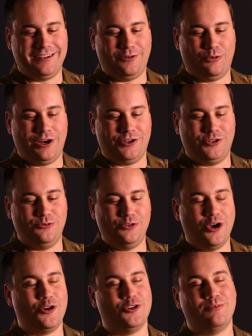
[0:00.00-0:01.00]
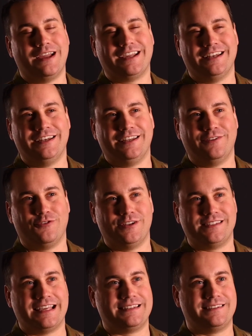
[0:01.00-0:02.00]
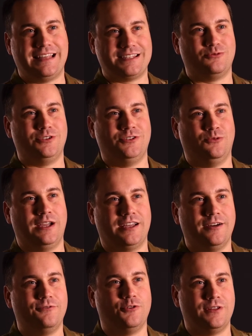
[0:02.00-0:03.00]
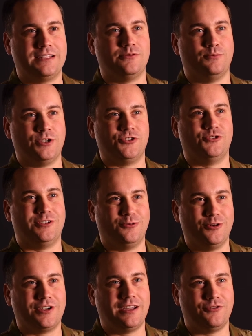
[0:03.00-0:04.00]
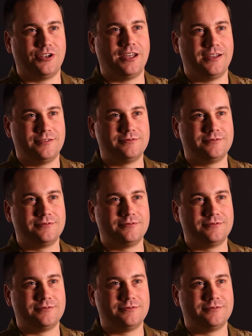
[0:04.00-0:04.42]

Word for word: where you know you're making a difference, that's, that's what you wake up for. That's what brings you into work every day.